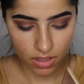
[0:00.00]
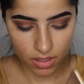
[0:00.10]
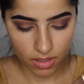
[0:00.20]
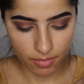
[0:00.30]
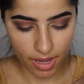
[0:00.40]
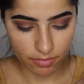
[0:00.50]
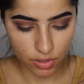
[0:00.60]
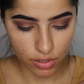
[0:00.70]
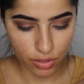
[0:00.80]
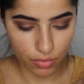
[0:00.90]

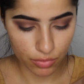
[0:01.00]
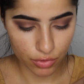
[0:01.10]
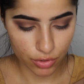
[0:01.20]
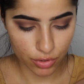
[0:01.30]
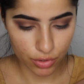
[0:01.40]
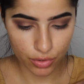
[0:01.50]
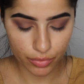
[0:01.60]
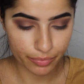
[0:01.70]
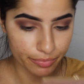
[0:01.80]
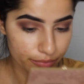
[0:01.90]
I'm just going
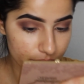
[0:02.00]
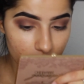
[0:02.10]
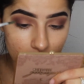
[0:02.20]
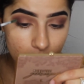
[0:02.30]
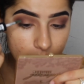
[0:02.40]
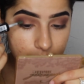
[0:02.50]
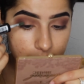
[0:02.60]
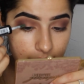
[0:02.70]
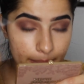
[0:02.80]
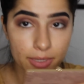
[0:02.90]
to
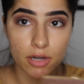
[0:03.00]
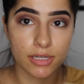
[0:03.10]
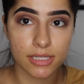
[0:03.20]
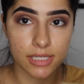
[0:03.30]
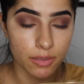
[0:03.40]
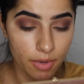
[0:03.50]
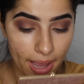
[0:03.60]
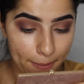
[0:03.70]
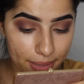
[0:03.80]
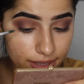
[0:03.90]
slap it on and see what
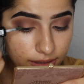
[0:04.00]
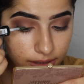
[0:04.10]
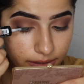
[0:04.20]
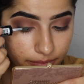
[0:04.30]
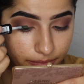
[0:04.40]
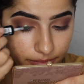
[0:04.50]
happens.